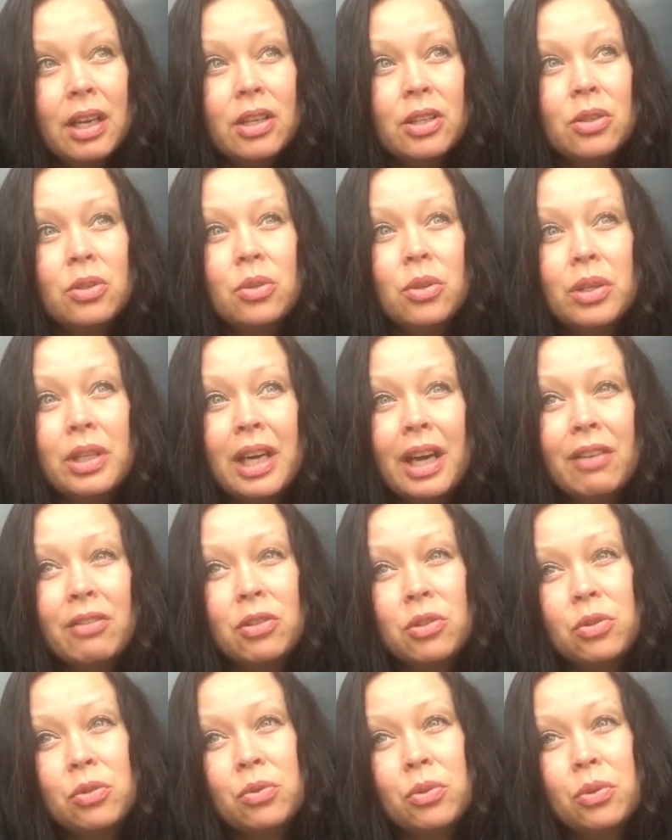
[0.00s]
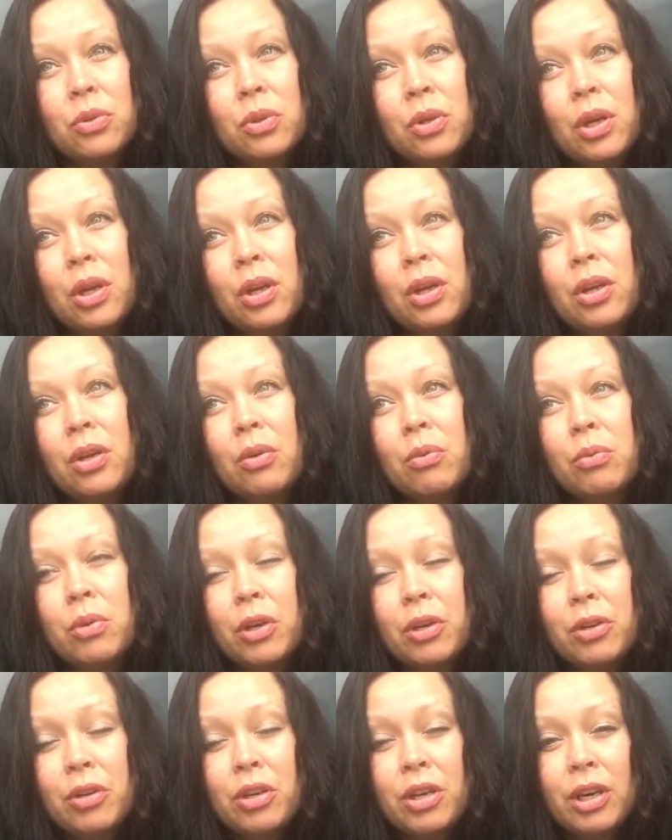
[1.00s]
you don't have to
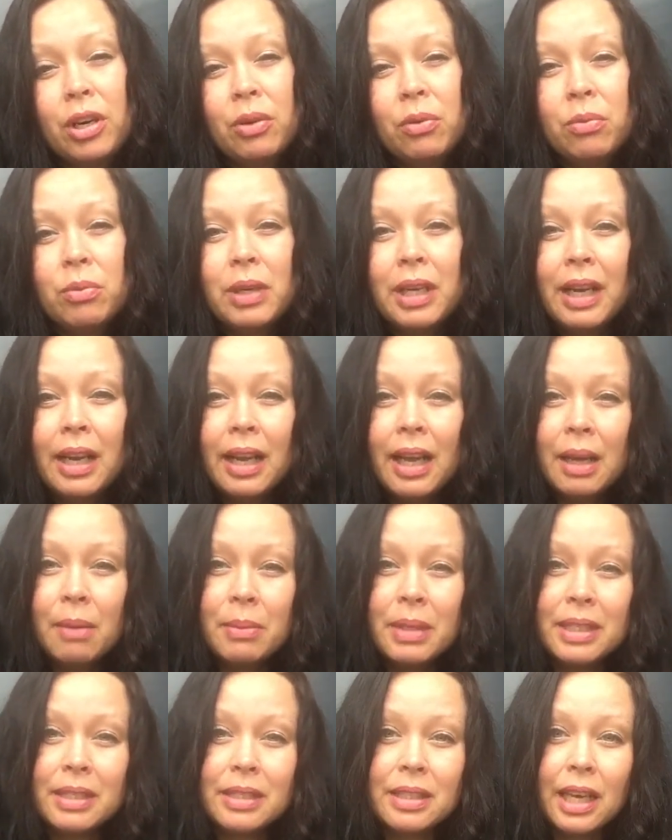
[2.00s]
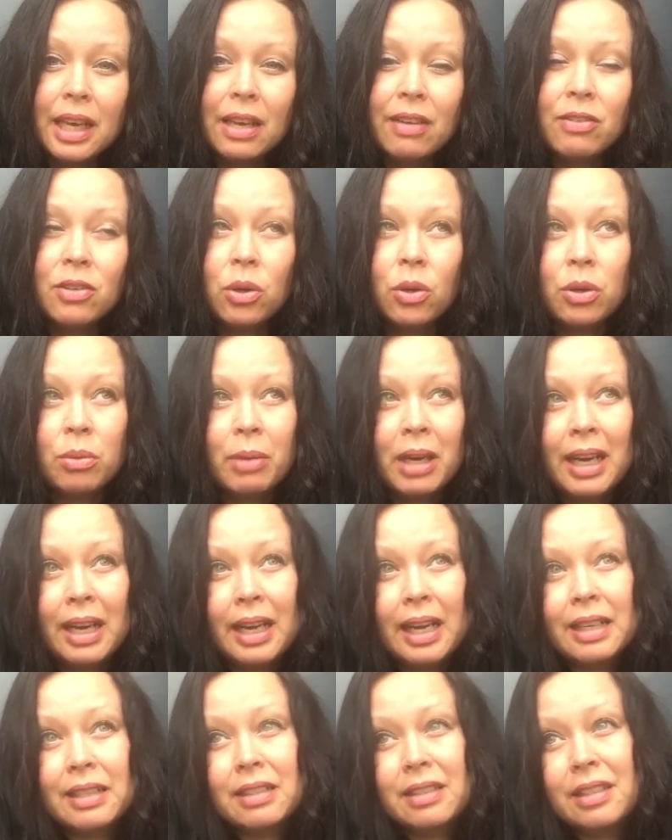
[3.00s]
wonder, will I be saved on my
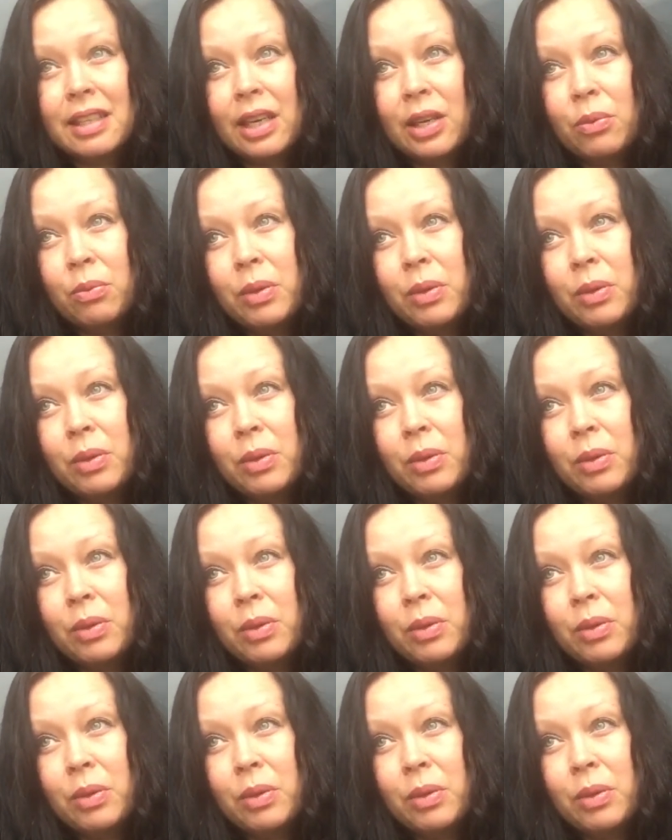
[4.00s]
last day,